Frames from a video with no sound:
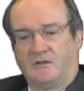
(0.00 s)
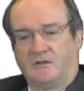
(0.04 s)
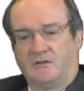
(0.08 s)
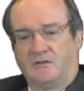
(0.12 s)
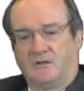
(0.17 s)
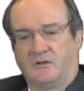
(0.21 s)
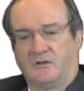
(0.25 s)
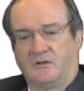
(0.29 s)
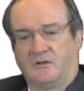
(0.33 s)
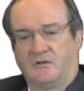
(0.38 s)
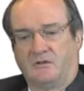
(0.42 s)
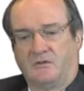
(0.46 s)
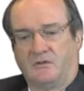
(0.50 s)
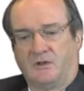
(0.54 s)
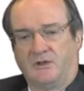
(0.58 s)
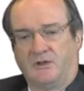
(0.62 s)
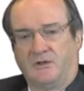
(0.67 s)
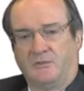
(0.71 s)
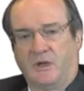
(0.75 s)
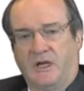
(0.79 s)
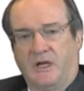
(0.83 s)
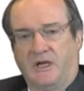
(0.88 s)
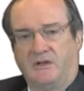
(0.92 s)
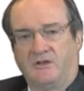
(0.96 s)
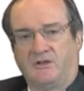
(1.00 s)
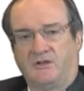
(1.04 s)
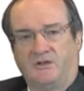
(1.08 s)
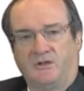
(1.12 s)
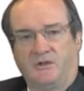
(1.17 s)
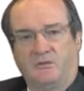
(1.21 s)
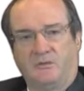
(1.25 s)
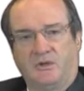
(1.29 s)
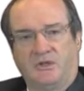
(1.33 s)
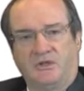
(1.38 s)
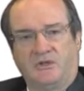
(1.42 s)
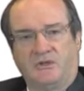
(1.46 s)
So when you're
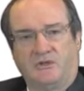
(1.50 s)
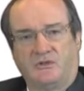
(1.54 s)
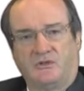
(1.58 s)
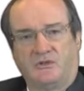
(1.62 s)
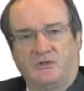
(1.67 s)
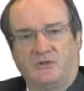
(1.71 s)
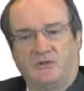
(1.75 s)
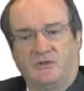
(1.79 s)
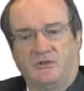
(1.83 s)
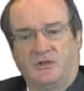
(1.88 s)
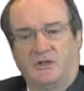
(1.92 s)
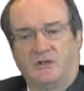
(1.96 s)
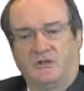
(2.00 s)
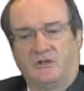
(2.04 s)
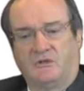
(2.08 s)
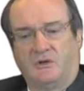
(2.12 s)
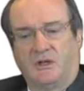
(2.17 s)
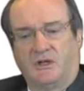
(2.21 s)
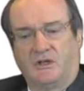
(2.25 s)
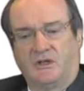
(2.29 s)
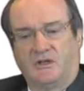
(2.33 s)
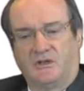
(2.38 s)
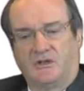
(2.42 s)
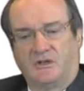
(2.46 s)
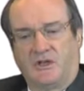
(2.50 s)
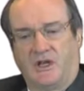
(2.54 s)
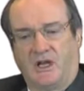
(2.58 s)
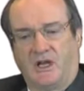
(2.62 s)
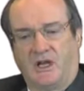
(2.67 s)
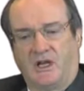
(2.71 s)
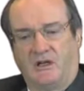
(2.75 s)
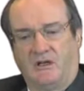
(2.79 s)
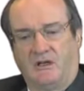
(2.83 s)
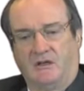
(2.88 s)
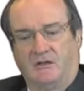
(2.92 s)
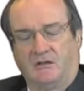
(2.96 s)
managing a business, you need to
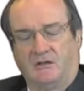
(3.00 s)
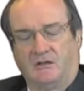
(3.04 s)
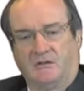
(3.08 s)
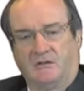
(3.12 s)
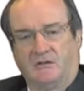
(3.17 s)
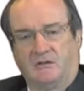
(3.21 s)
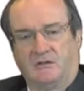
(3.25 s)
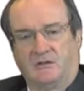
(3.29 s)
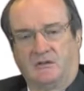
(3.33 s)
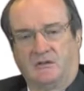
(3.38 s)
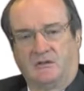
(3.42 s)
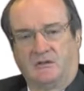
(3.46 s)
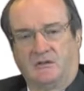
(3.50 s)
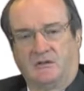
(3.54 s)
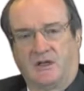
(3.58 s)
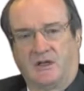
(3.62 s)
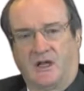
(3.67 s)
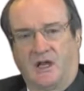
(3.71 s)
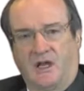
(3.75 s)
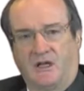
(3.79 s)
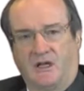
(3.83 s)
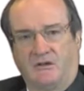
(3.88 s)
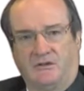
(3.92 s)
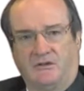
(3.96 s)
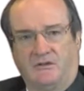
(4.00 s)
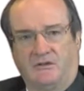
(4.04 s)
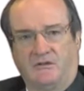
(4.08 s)
understand how a